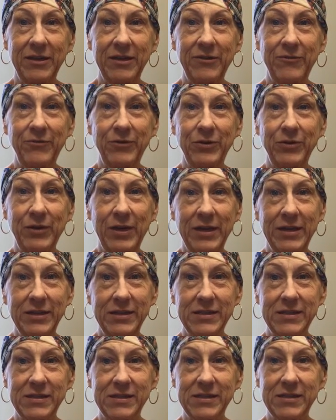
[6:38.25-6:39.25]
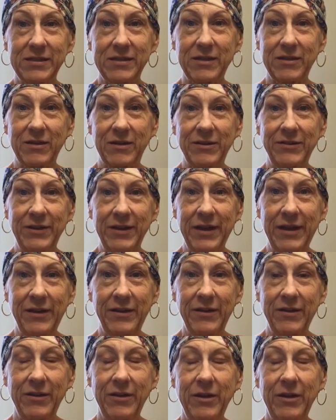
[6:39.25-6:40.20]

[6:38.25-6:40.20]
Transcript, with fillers: in a few days on that.